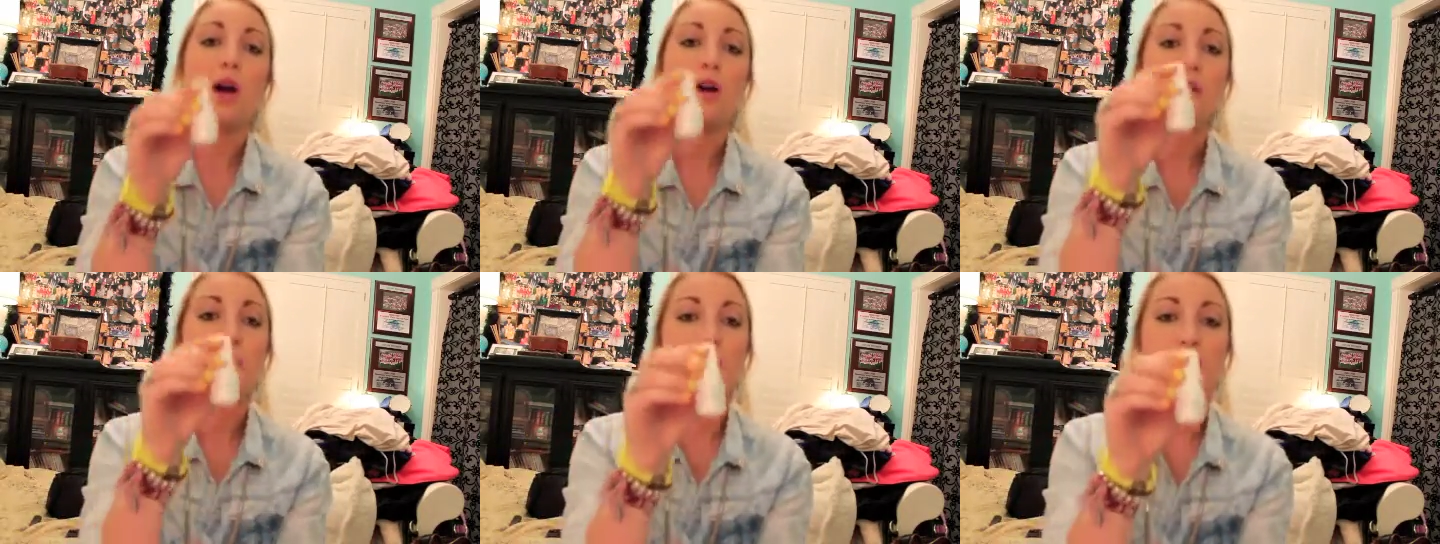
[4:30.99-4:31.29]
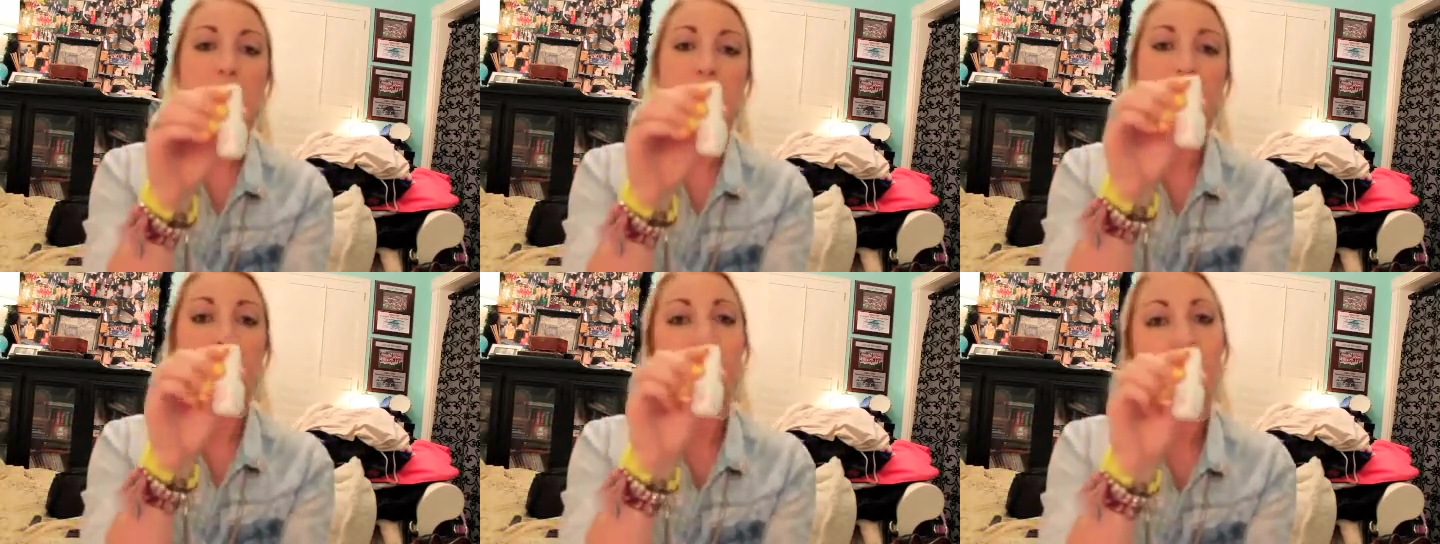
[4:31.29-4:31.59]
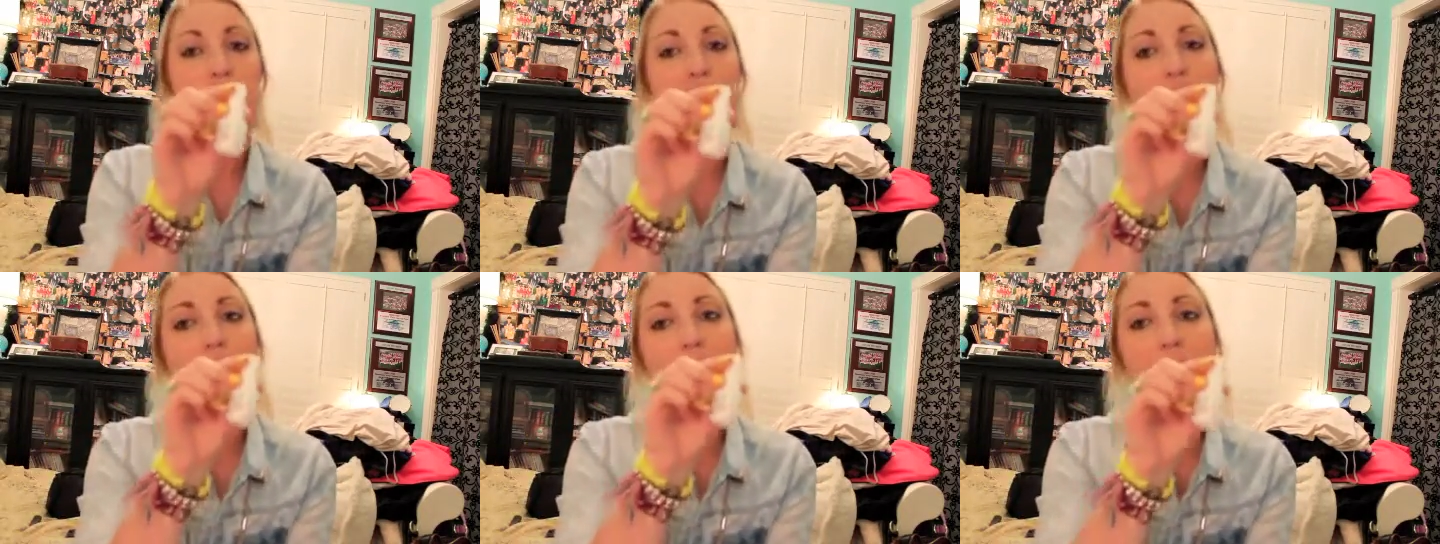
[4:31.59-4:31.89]
are going to
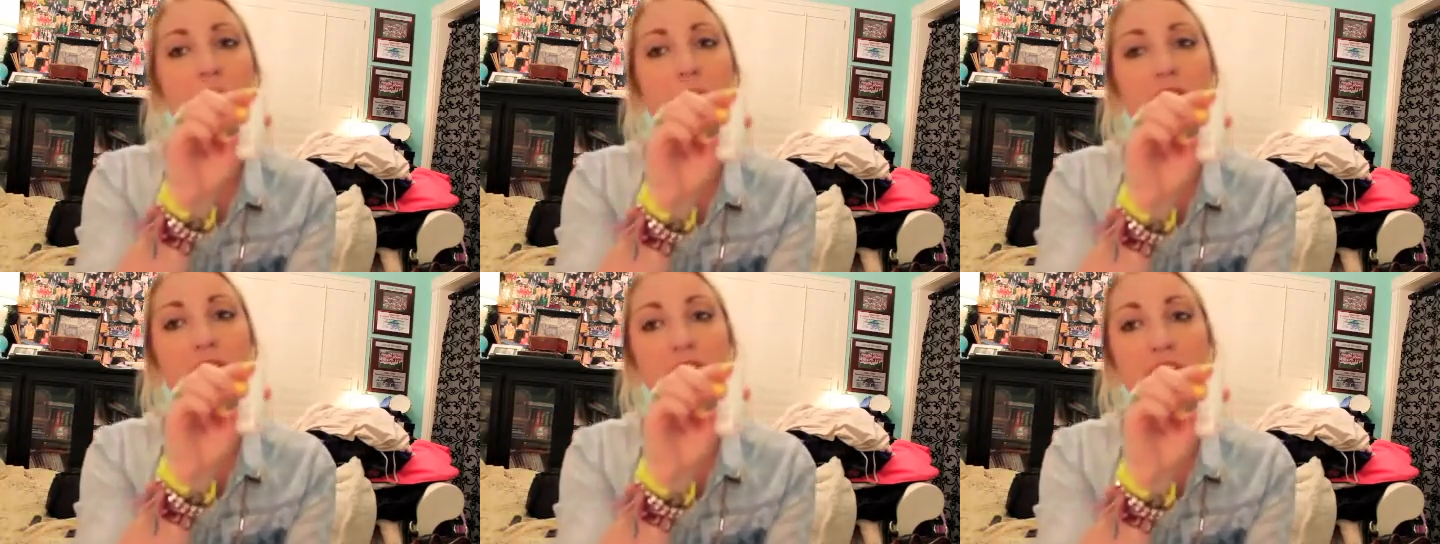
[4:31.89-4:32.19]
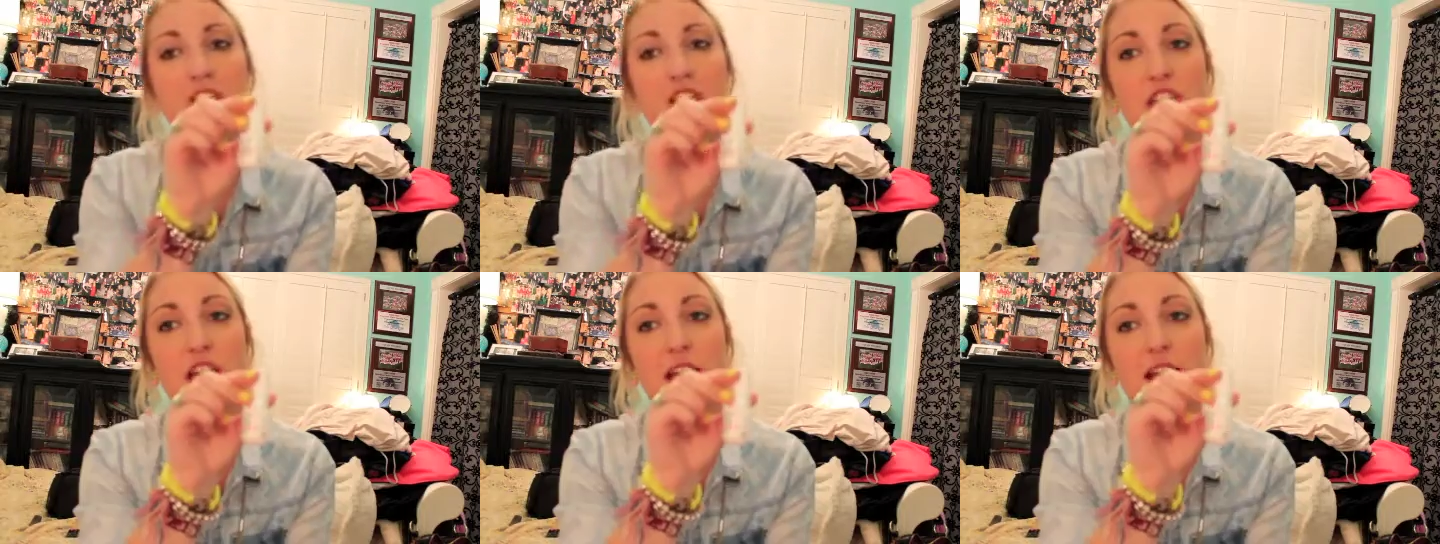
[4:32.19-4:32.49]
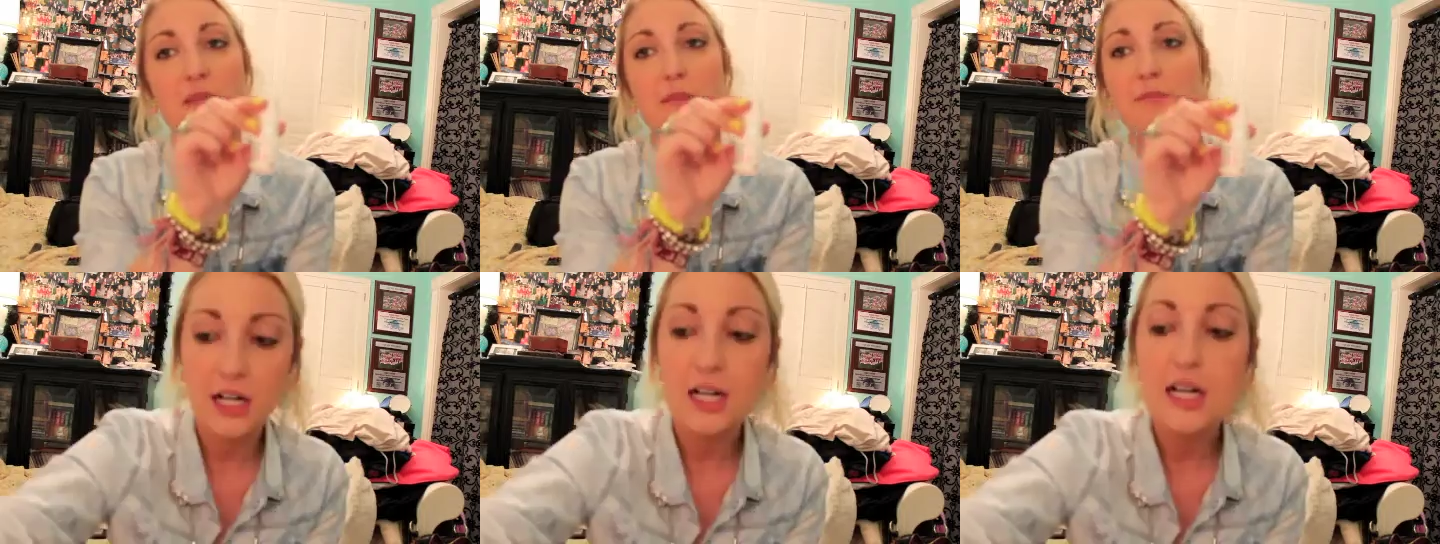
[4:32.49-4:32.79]
do the
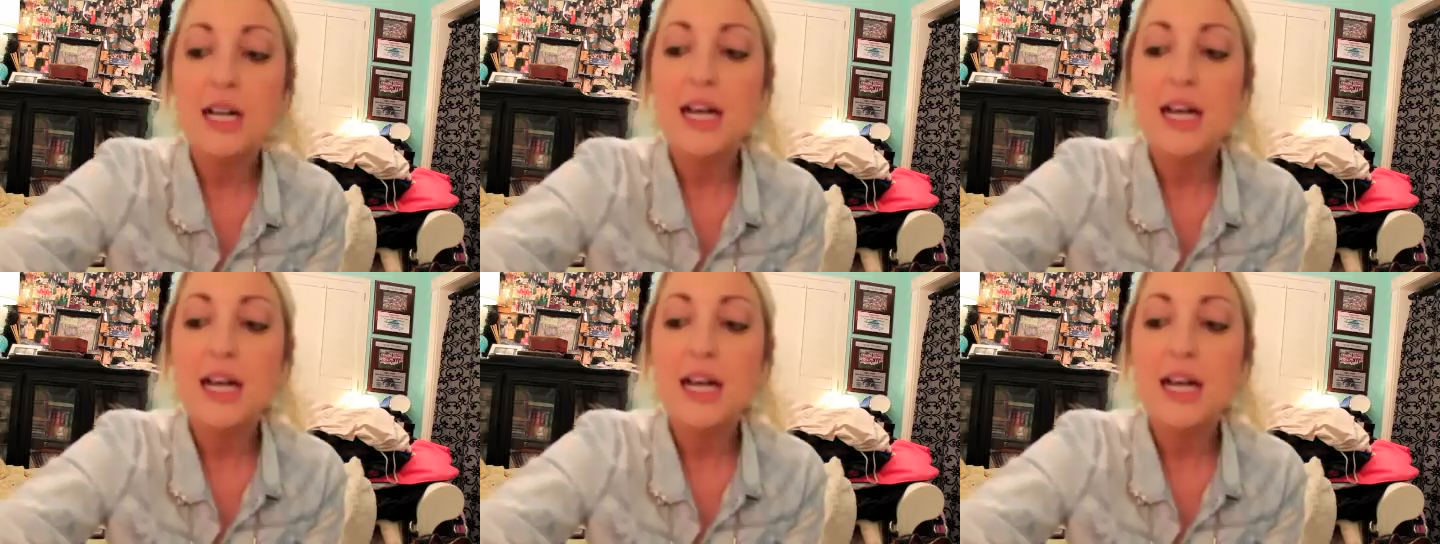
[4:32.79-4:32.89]
foundation,